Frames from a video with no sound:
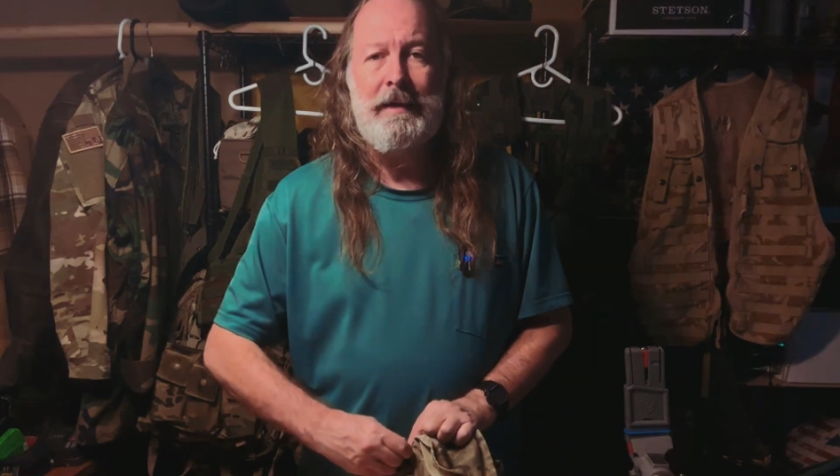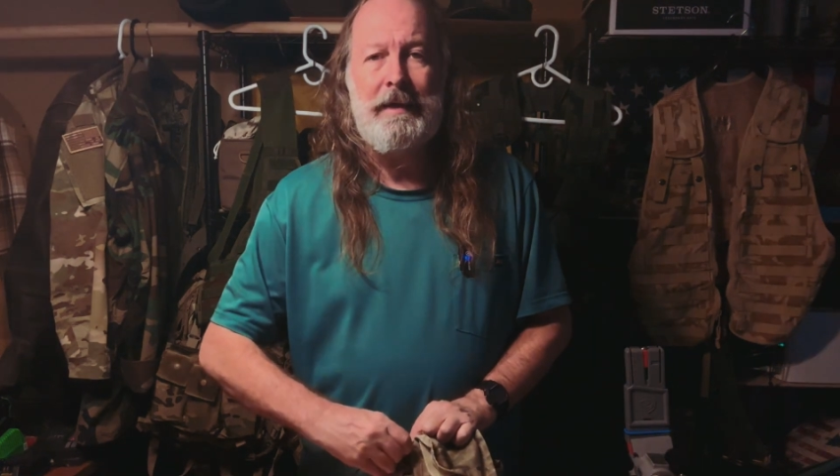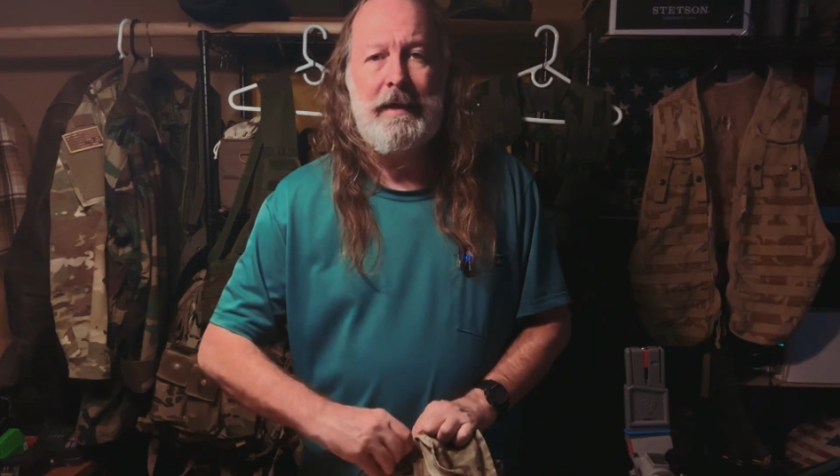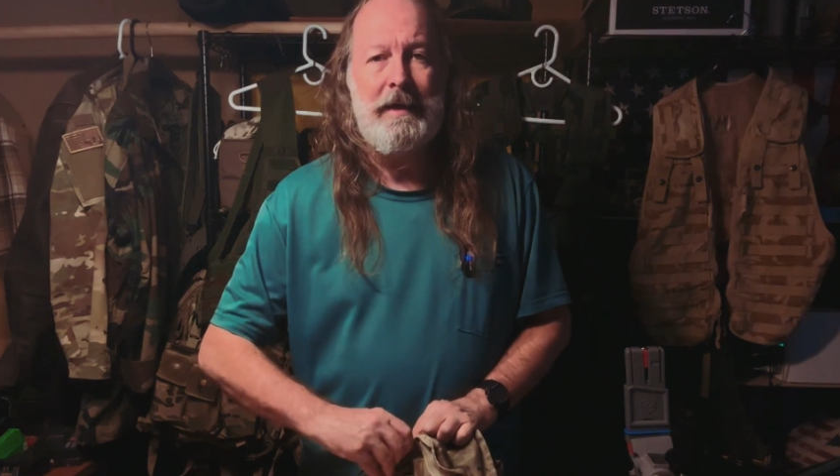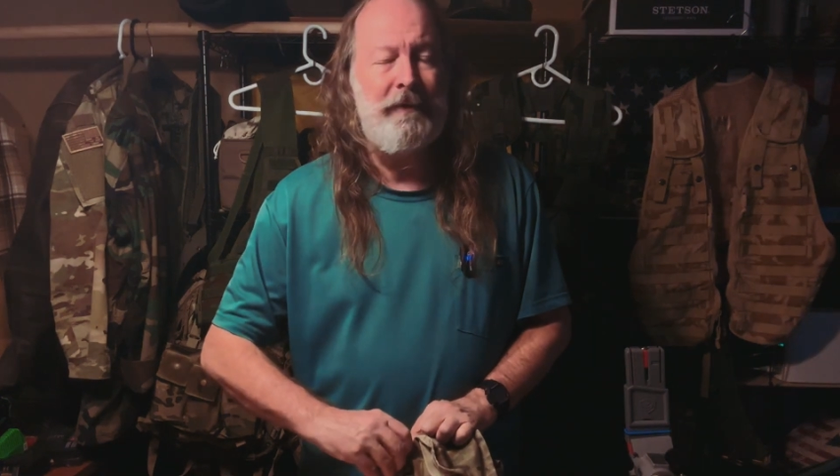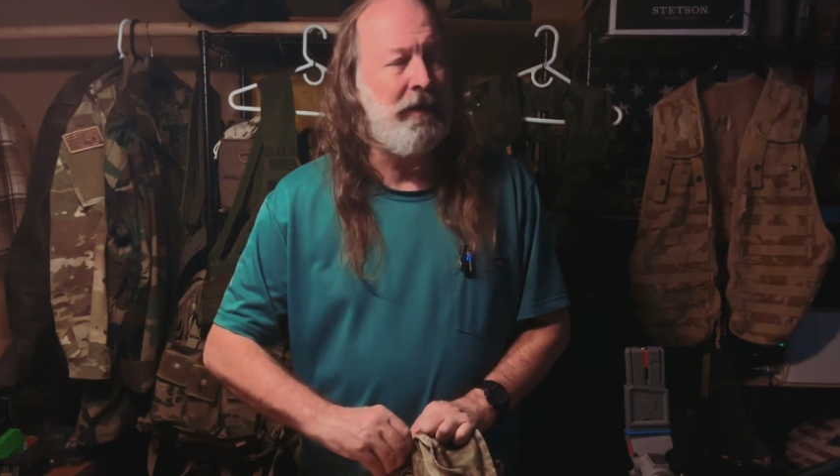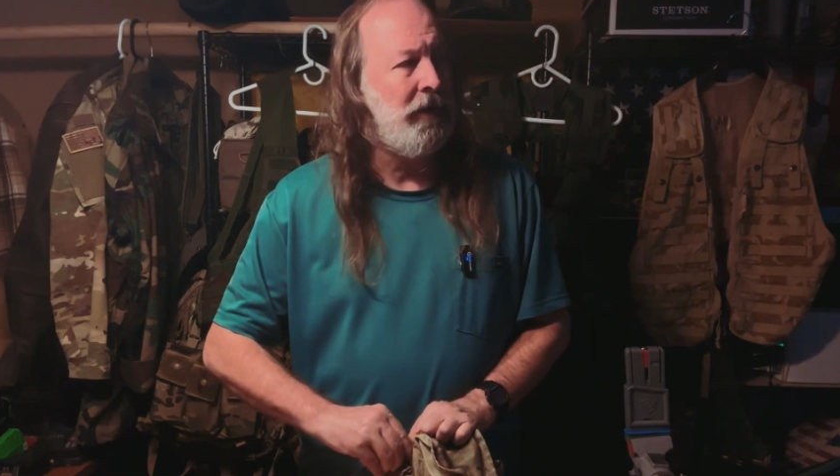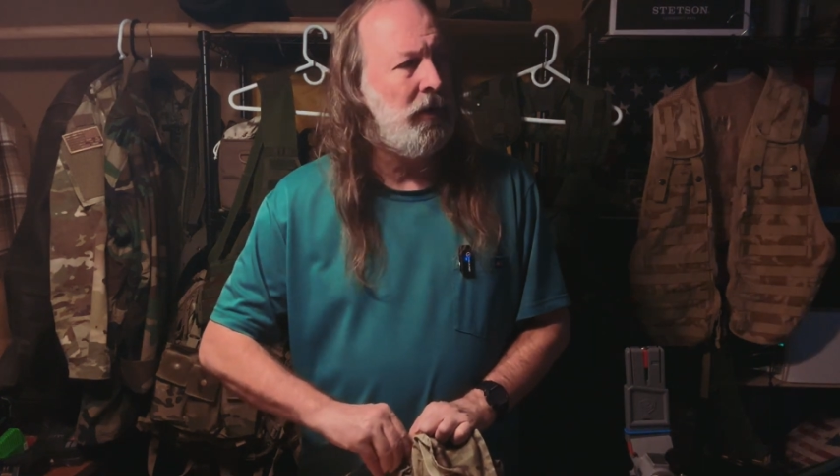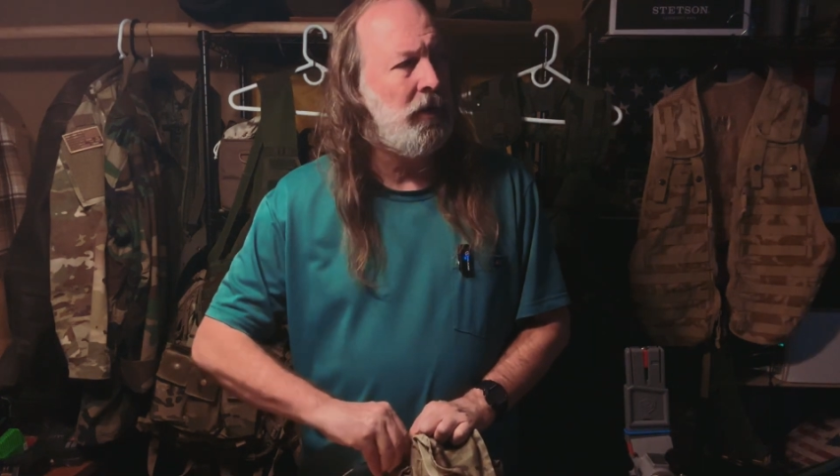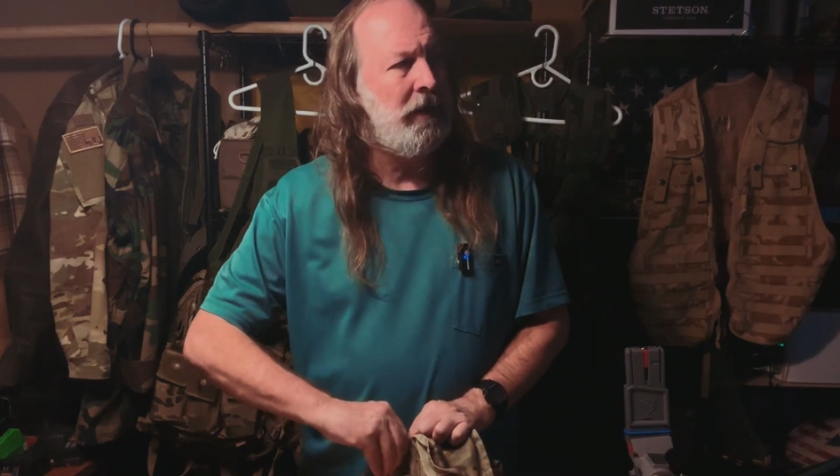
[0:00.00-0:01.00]
kit, I've got a
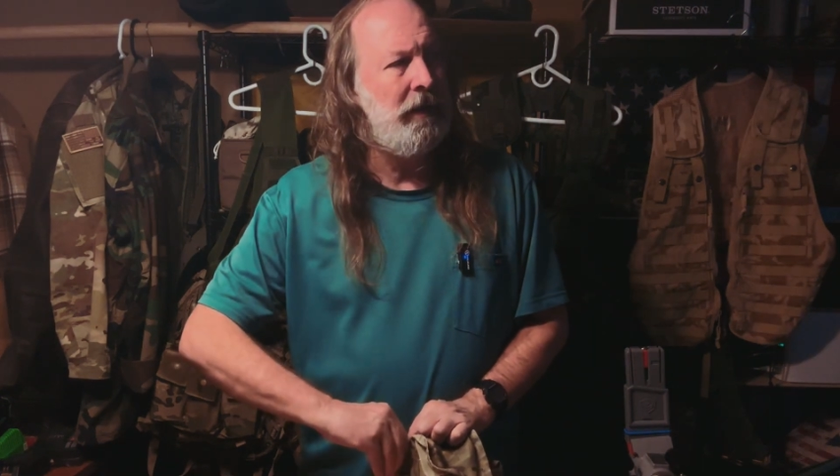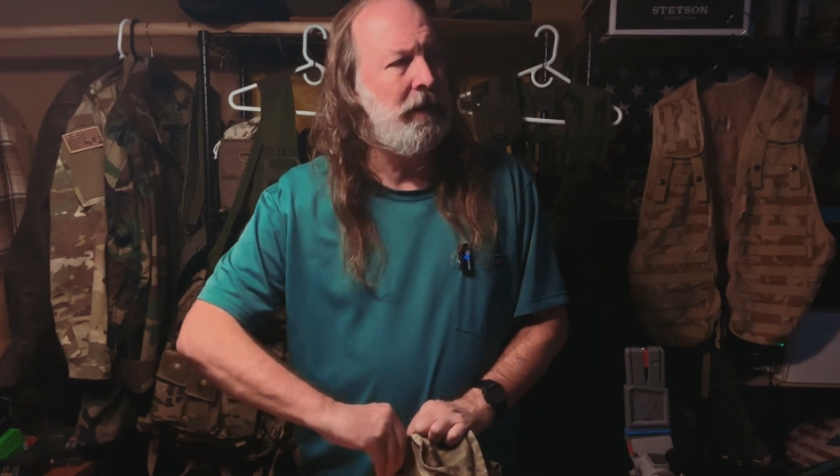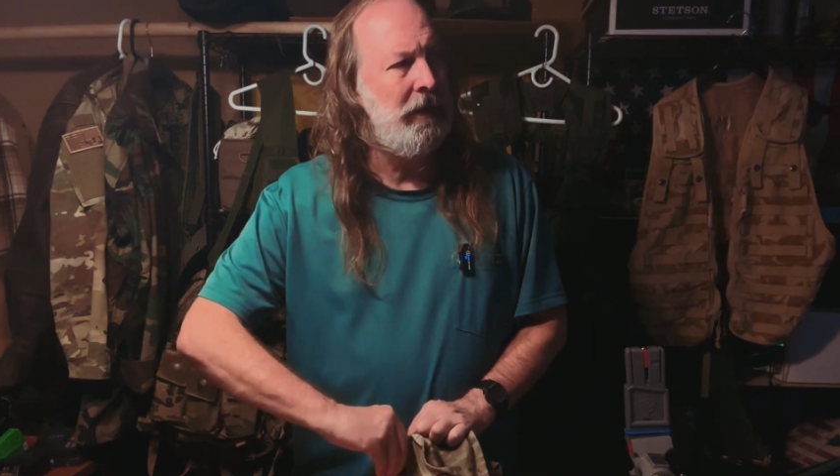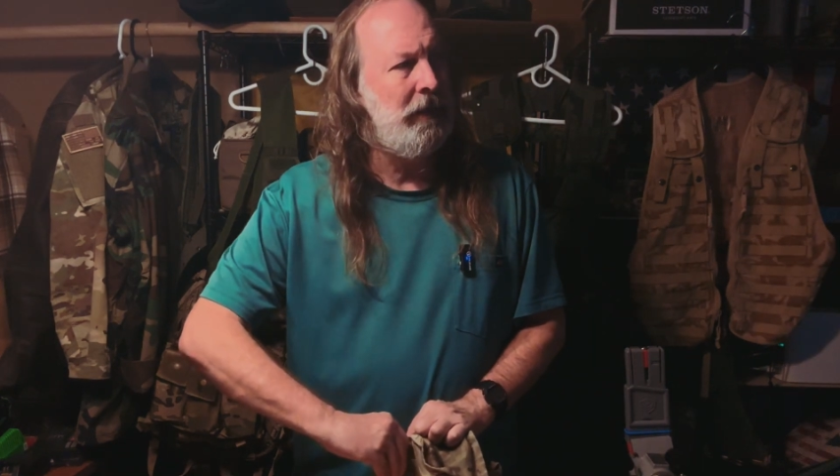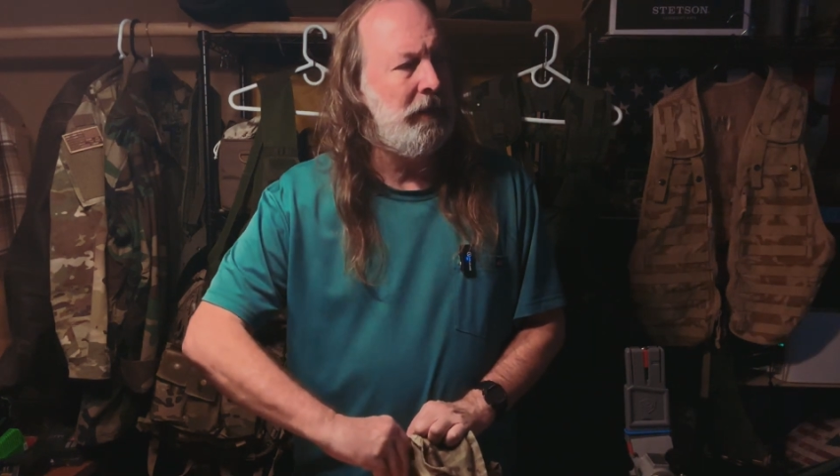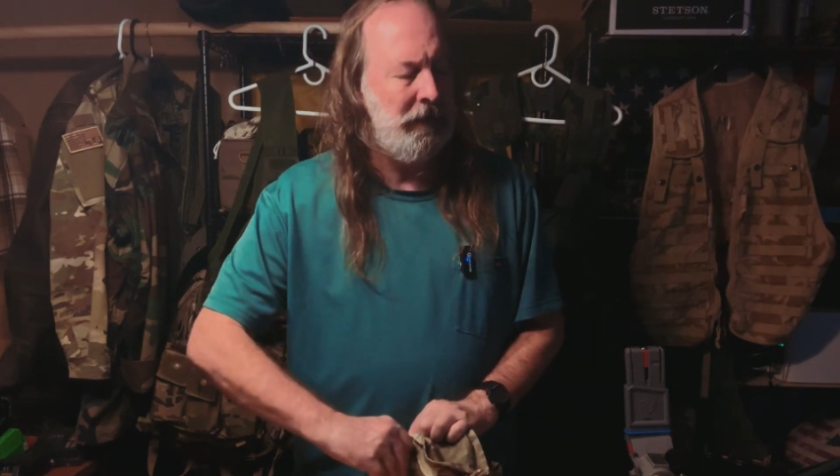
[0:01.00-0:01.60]
cooking kit,